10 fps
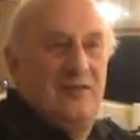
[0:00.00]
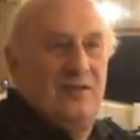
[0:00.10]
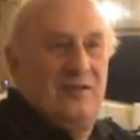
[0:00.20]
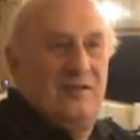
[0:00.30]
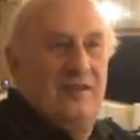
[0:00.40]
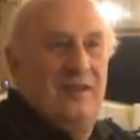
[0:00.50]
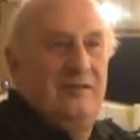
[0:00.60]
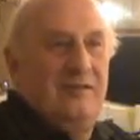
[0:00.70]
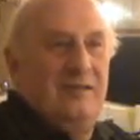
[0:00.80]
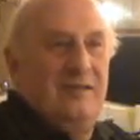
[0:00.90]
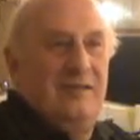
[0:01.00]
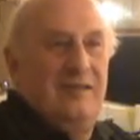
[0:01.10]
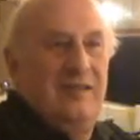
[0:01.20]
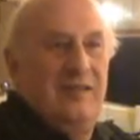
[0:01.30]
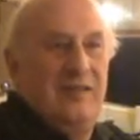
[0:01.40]
tried,
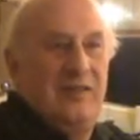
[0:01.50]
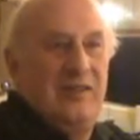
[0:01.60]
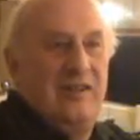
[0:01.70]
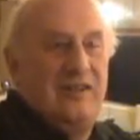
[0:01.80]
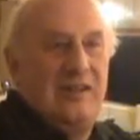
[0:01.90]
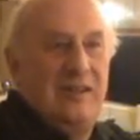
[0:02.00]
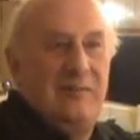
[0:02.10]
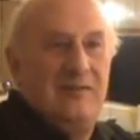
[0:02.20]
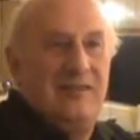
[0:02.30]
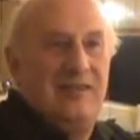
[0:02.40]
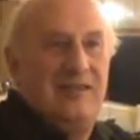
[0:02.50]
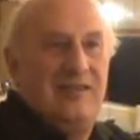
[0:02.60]
everything is aimed at